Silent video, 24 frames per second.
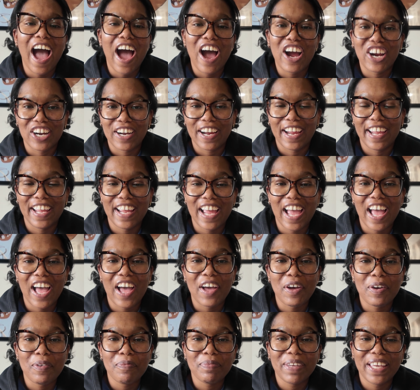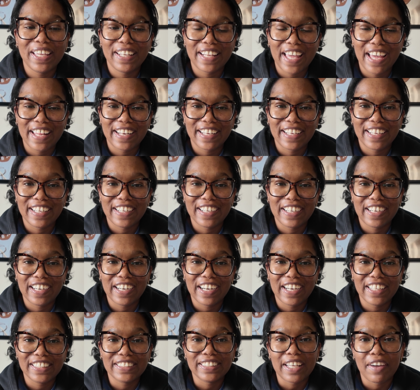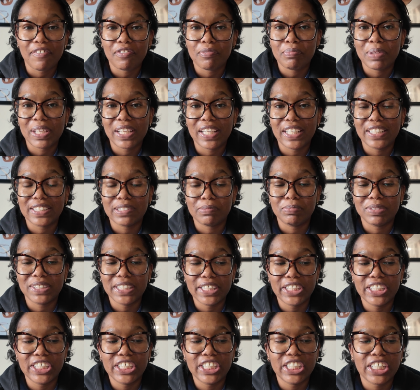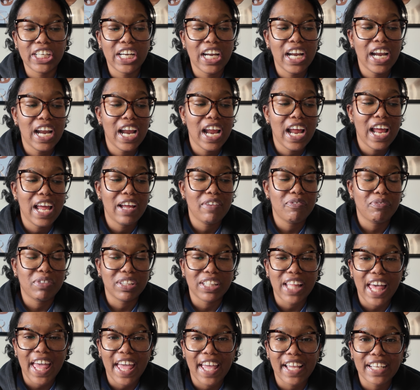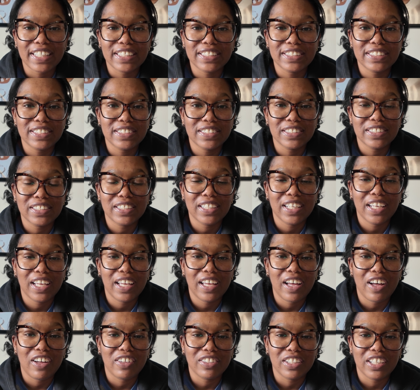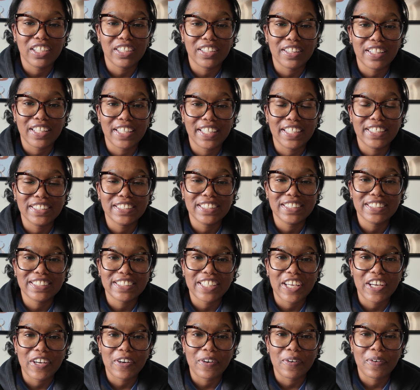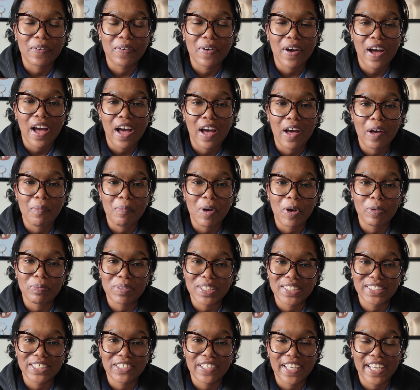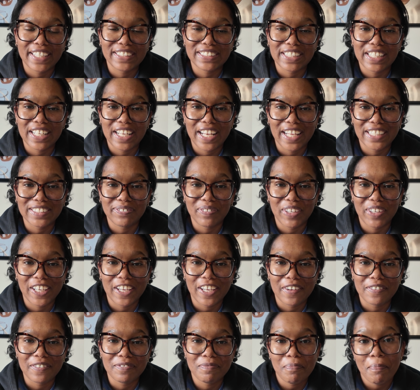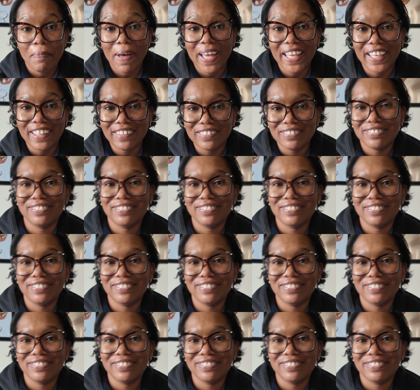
All right, getting out of here. It's time for me to eat some dinner, relax, all the good things. So, hope to see you guys in the next video. Bye.